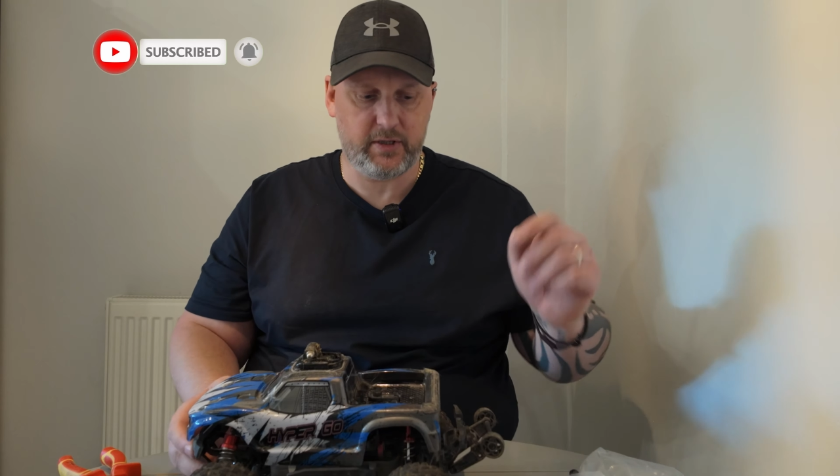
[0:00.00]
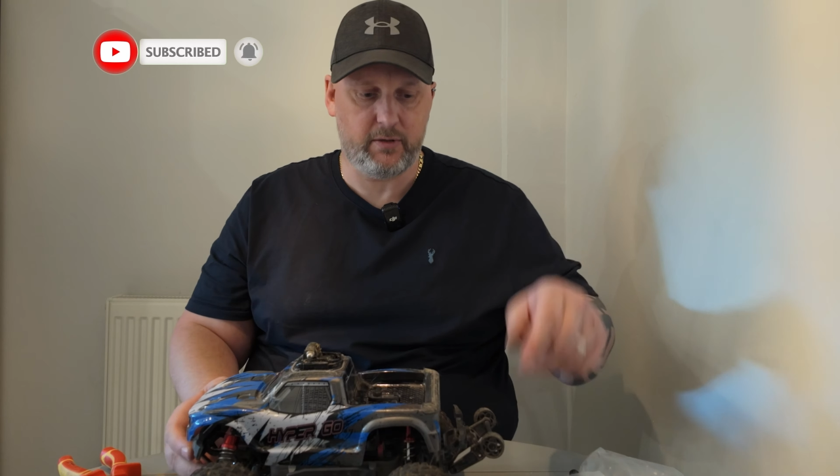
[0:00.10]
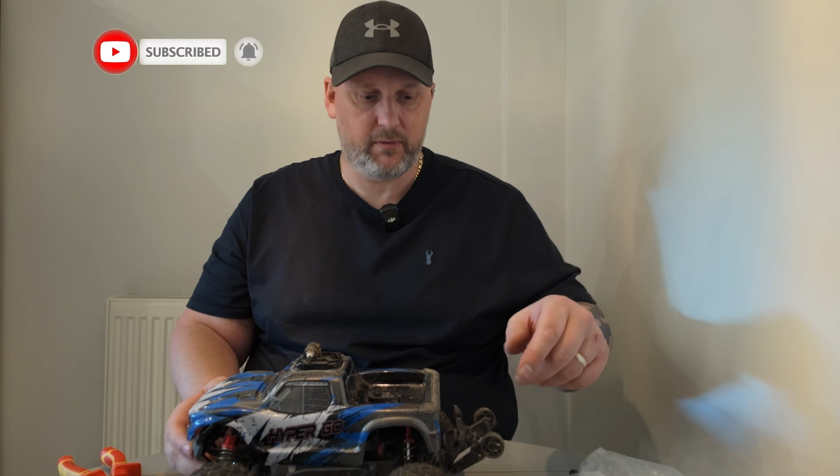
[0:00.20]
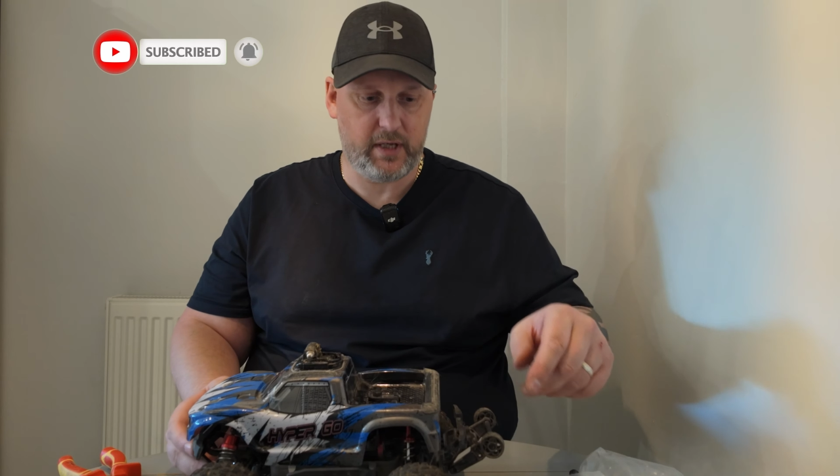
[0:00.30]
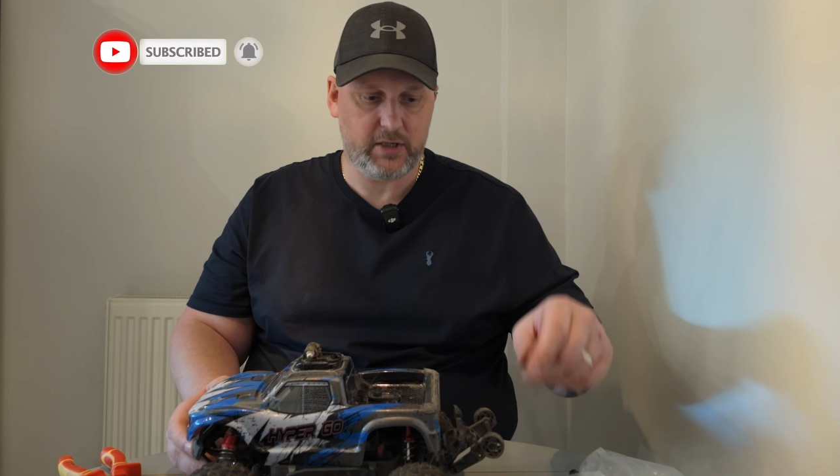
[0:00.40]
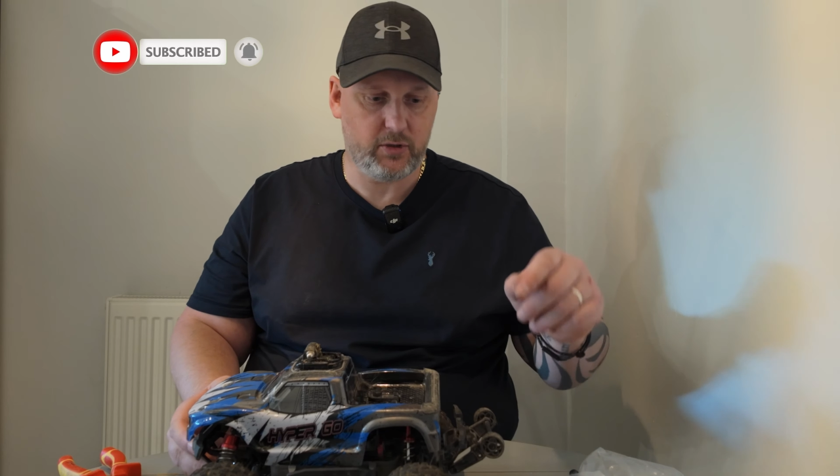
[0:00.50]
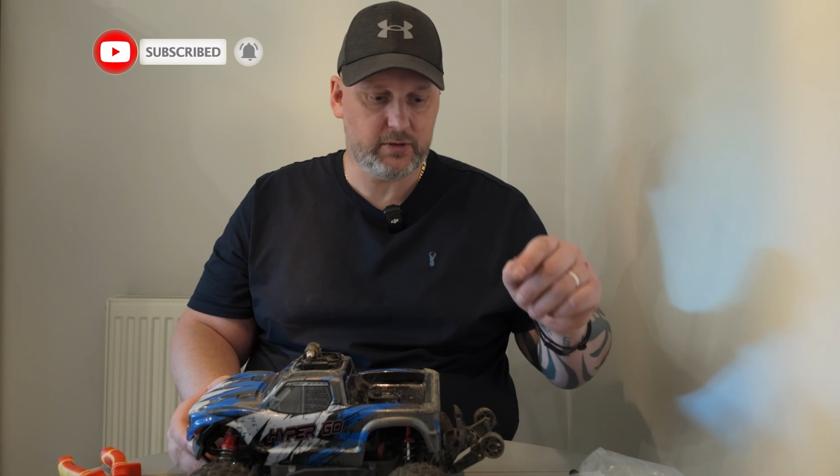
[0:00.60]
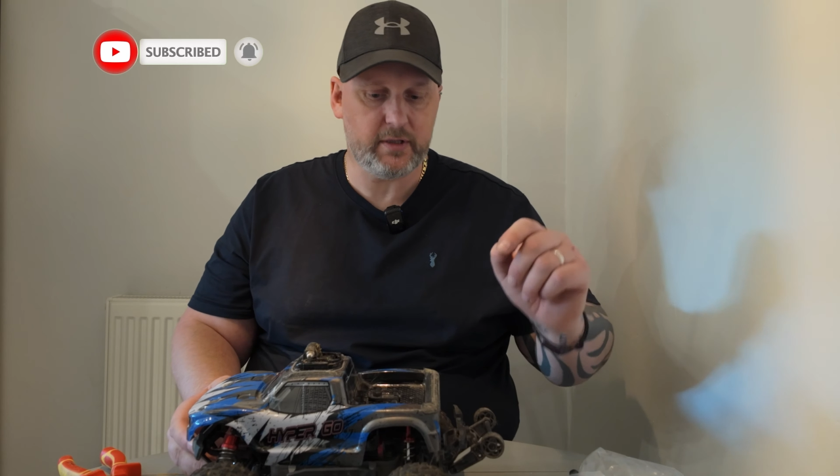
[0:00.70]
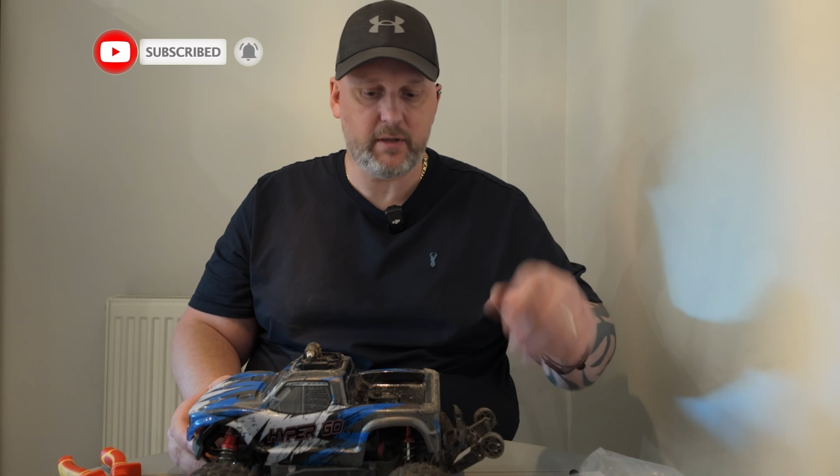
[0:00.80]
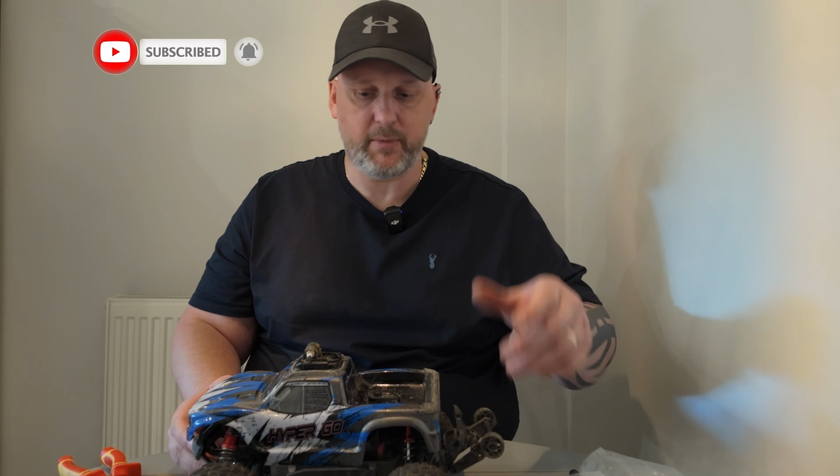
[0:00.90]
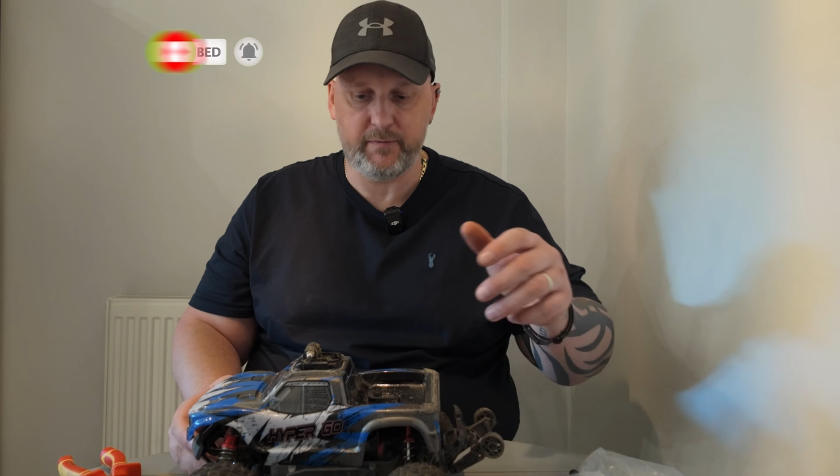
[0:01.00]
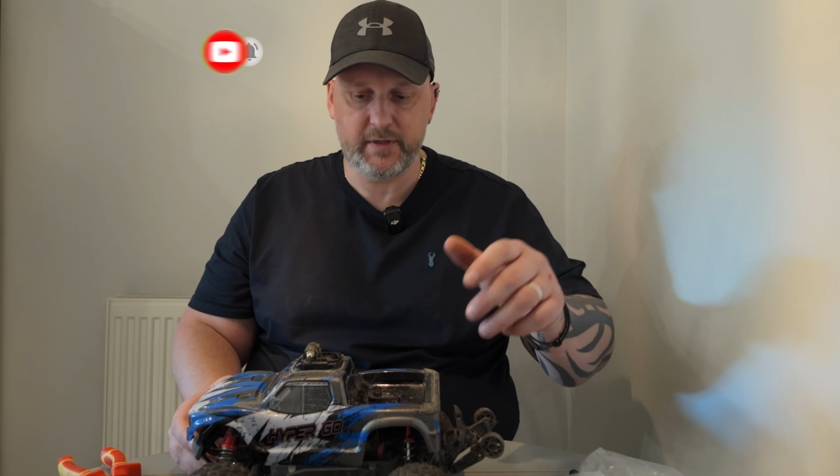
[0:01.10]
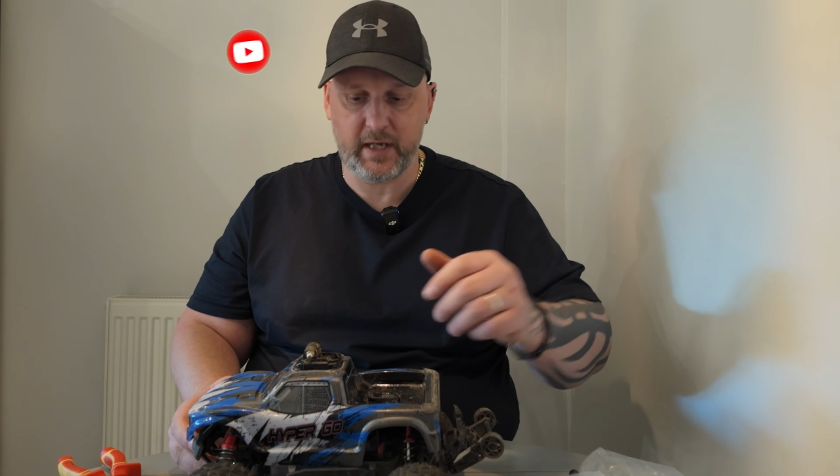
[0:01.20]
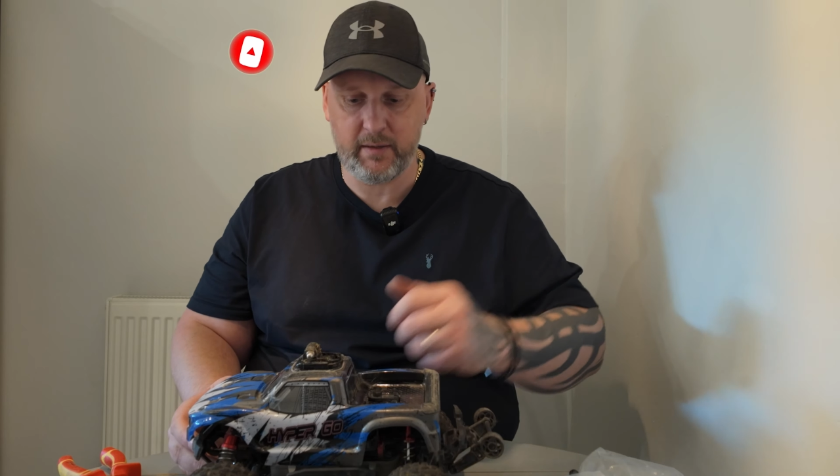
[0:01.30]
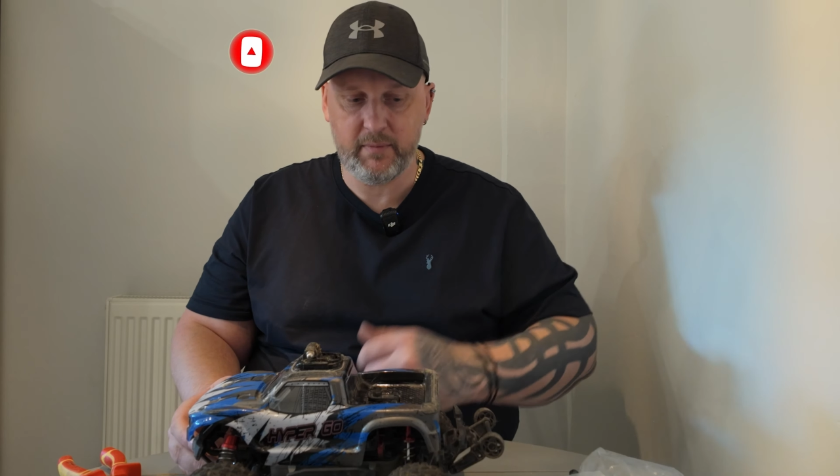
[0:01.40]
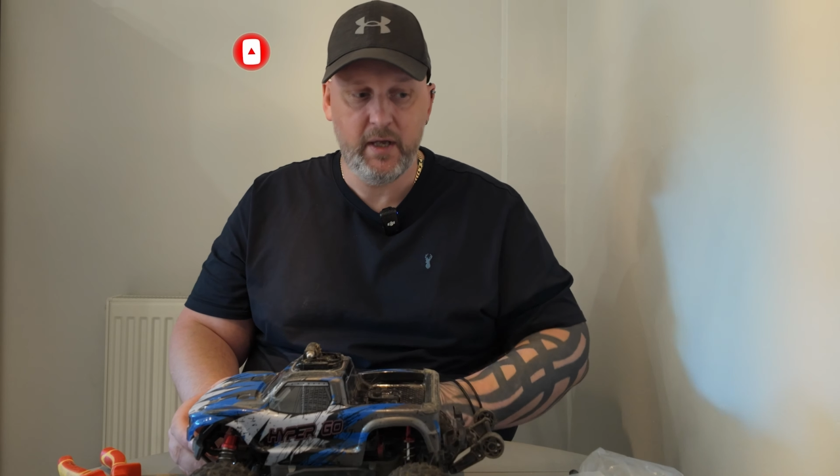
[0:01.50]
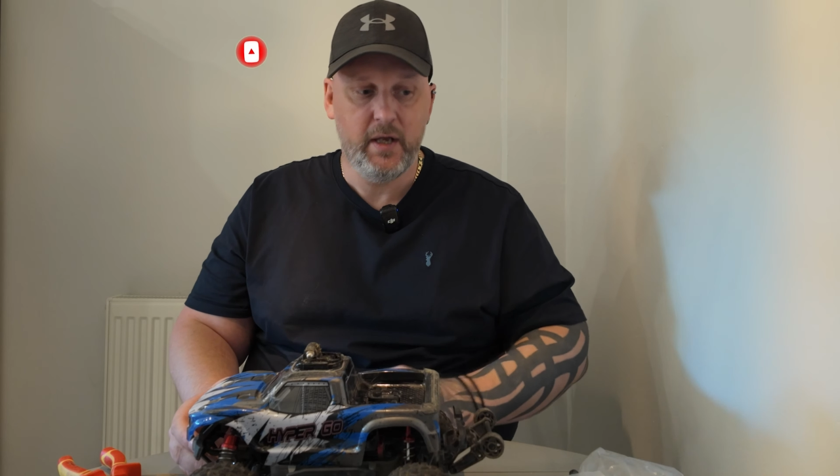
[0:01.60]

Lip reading: So it's good that they're both the same.